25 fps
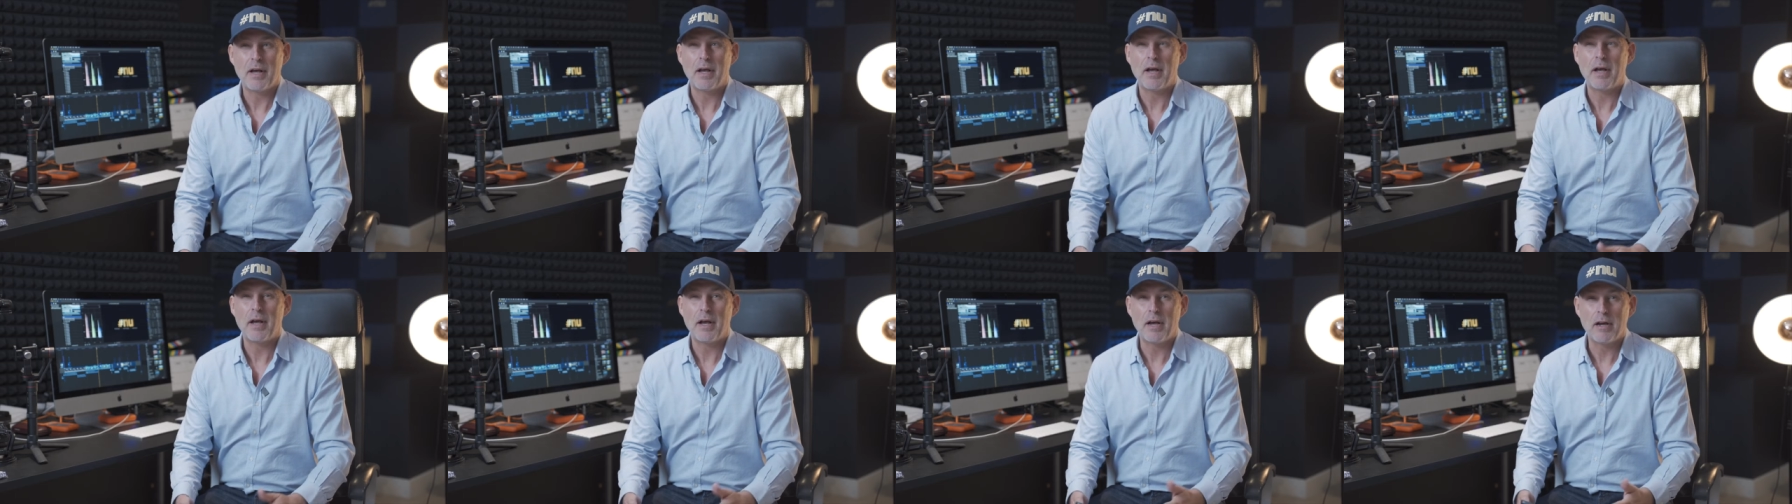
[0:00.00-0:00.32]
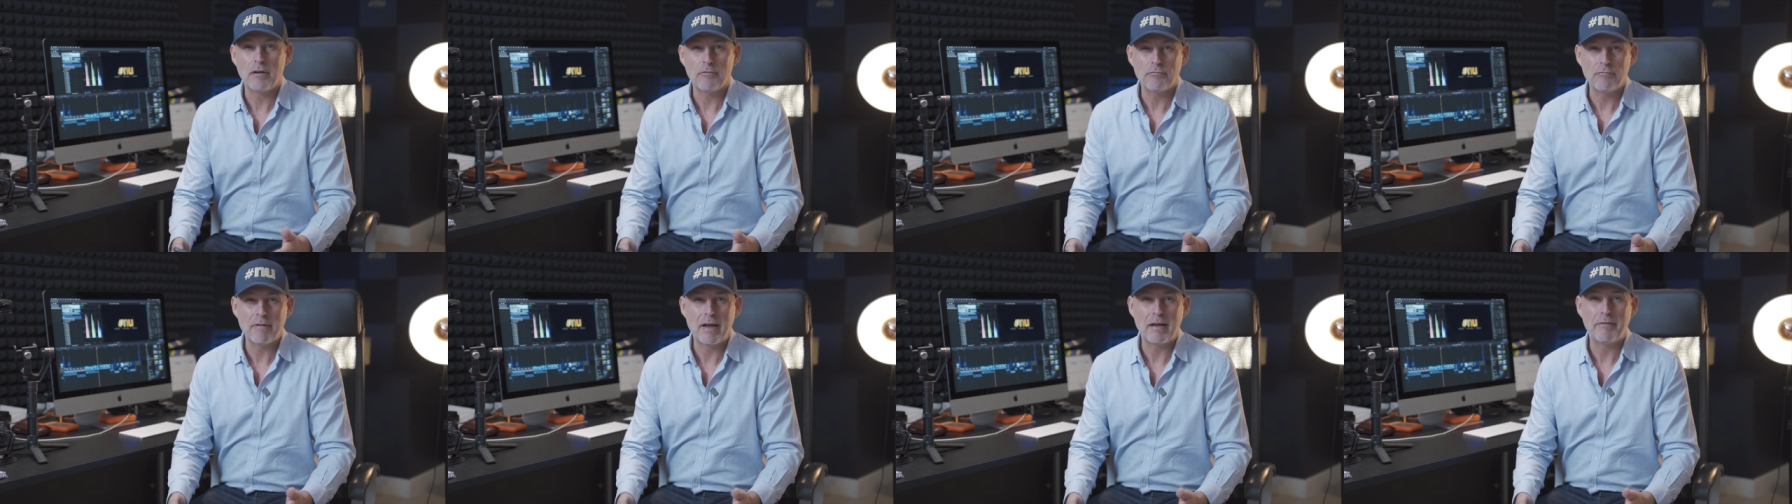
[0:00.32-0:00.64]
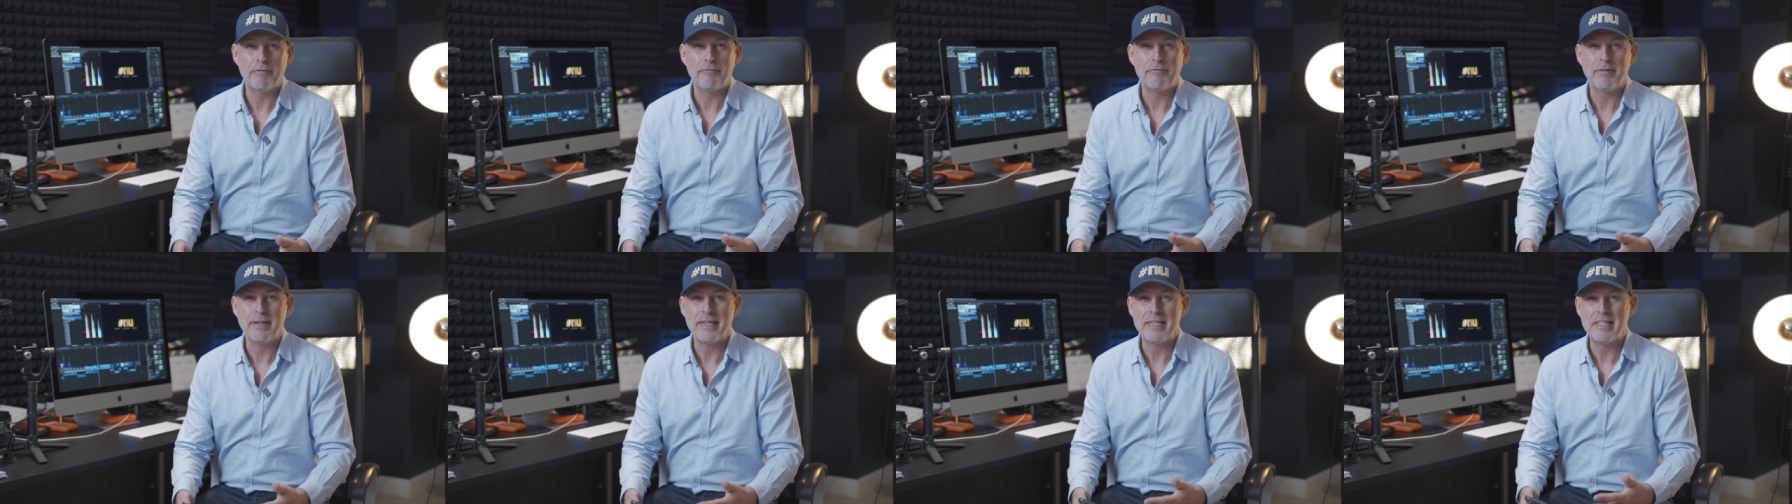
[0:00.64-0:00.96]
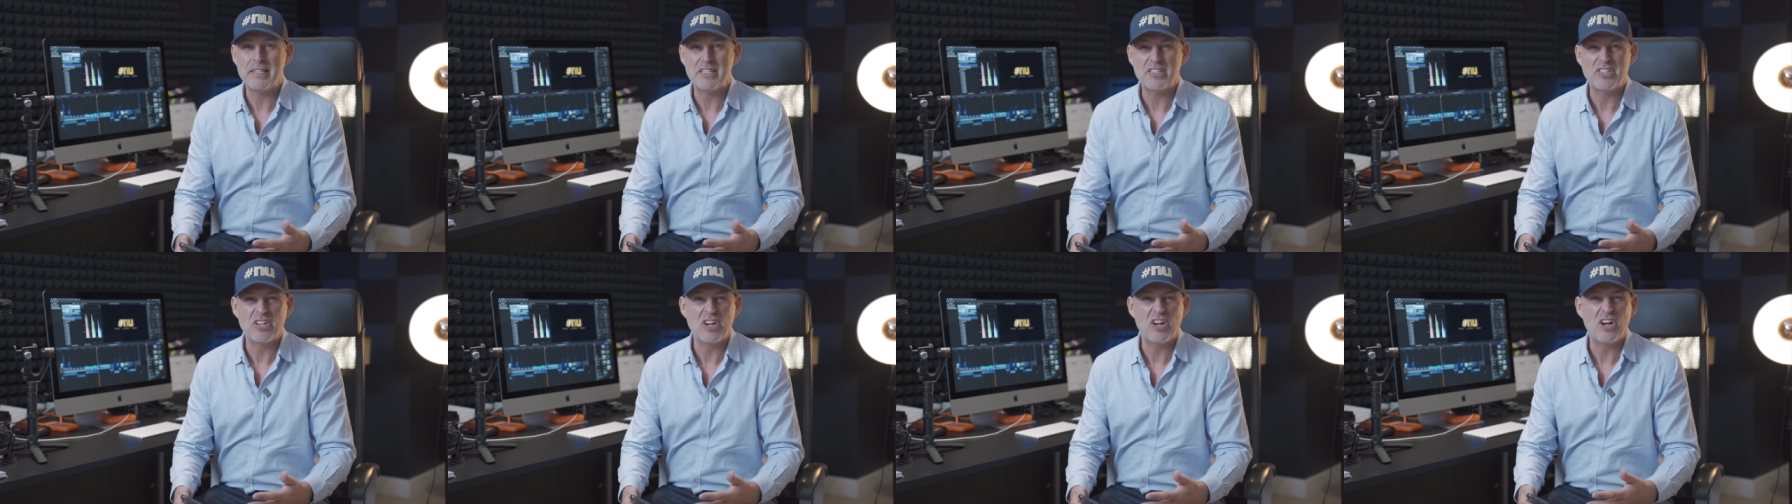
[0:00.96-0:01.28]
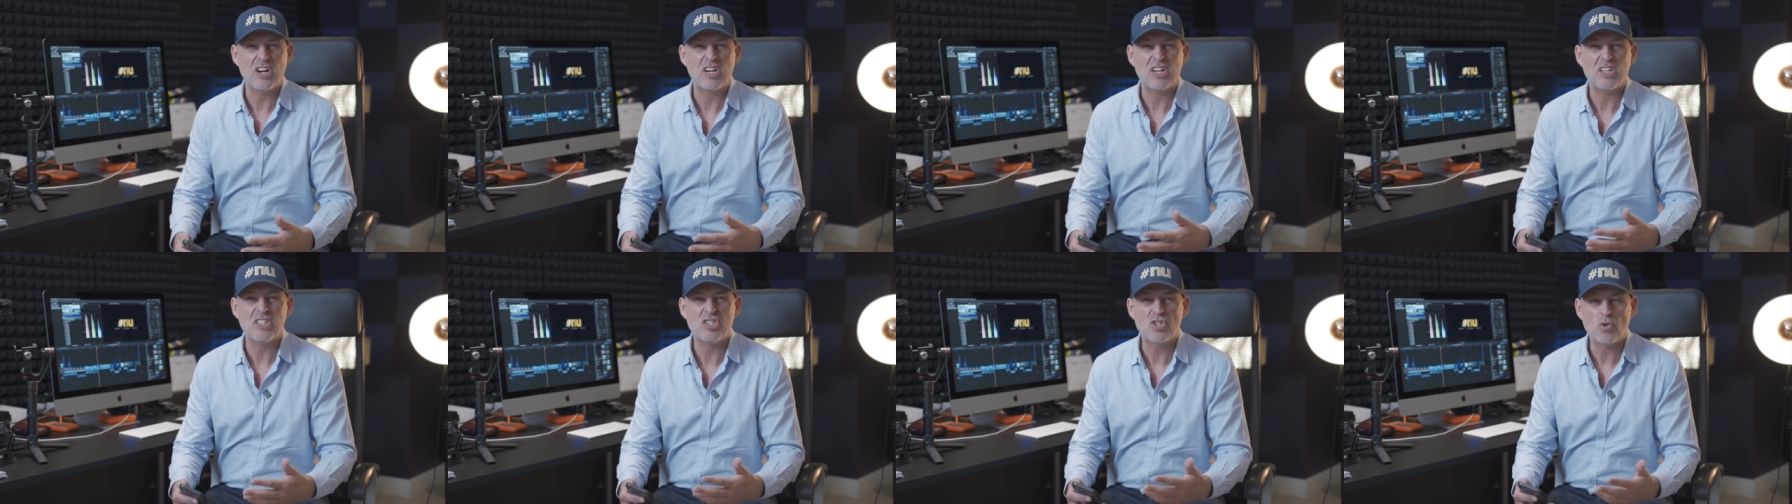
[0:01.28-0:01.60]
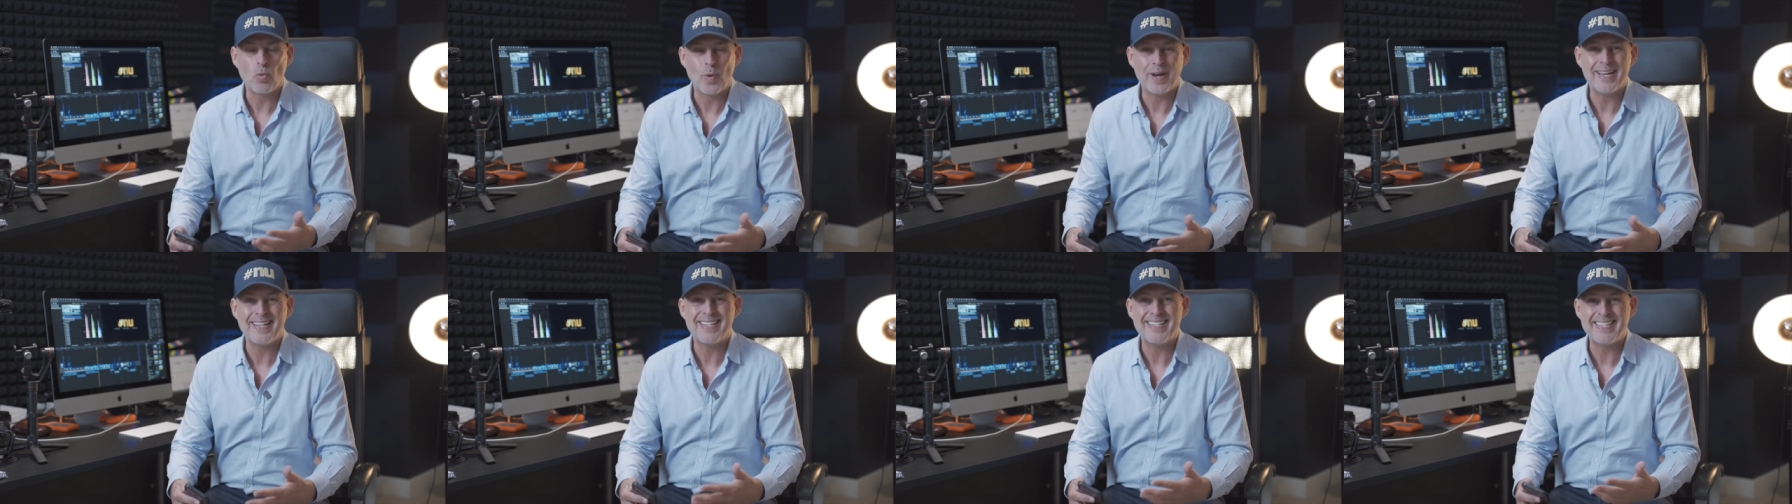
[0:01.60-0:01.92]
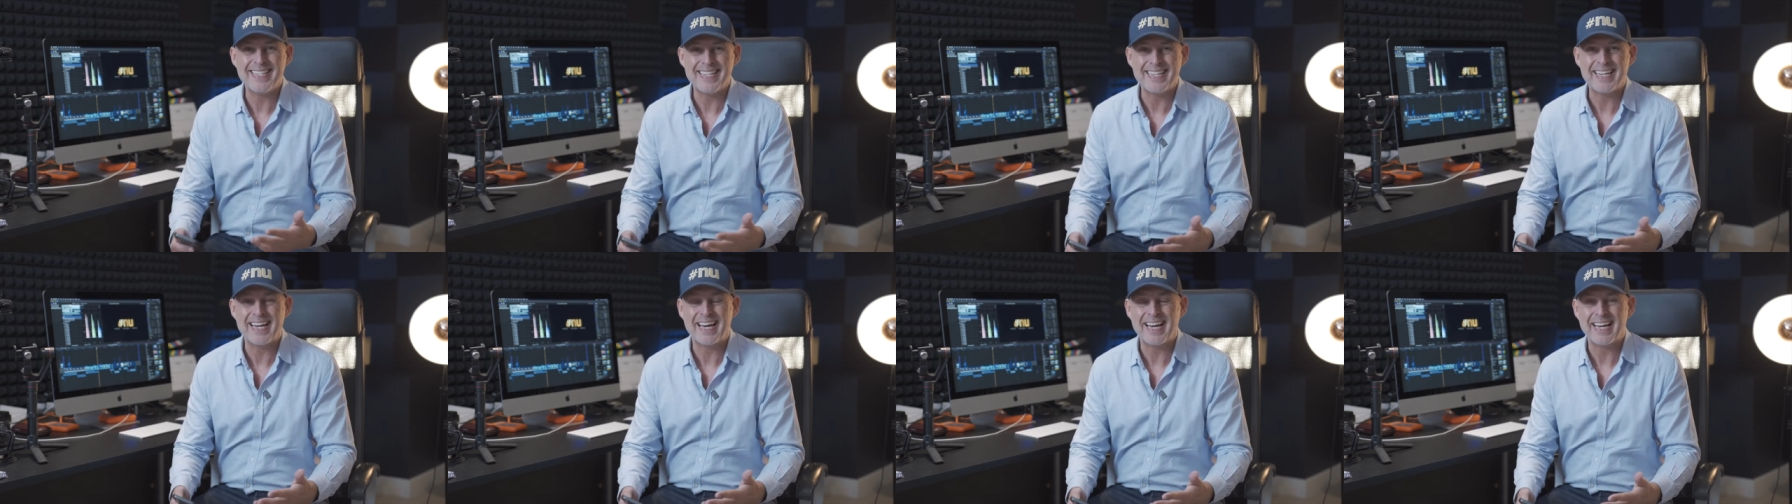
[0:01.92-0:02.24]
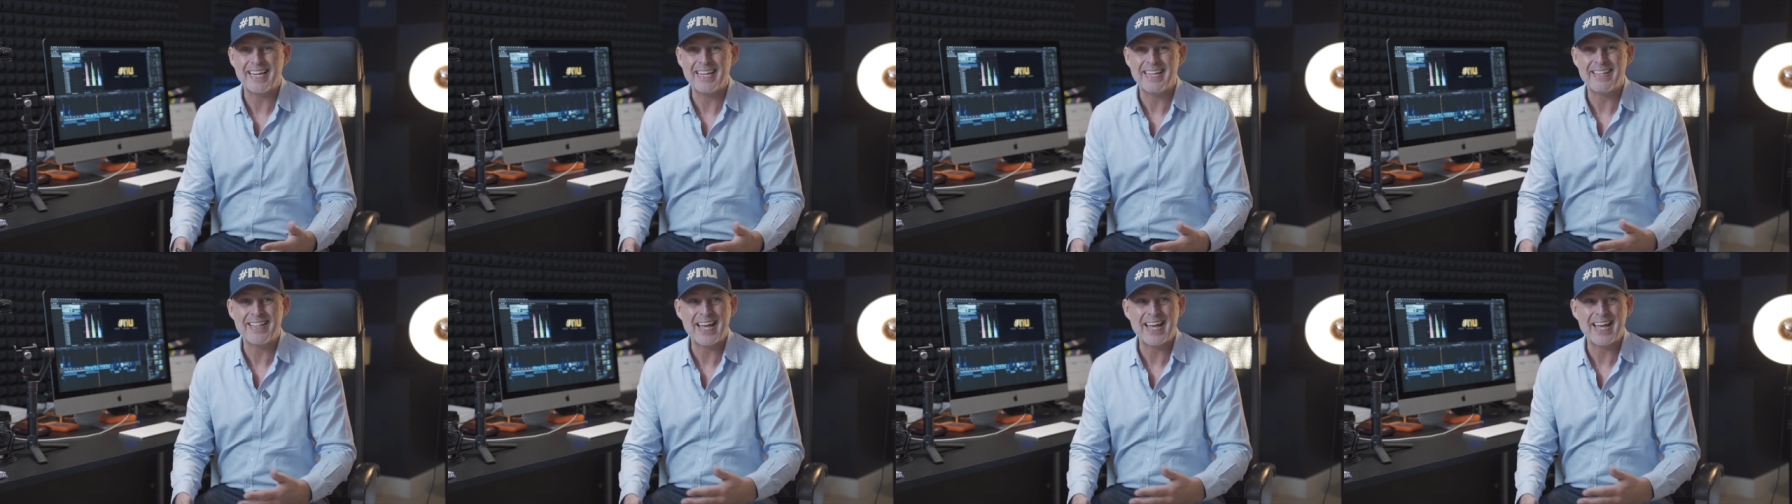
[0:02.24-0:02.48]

are roughly circa 20k.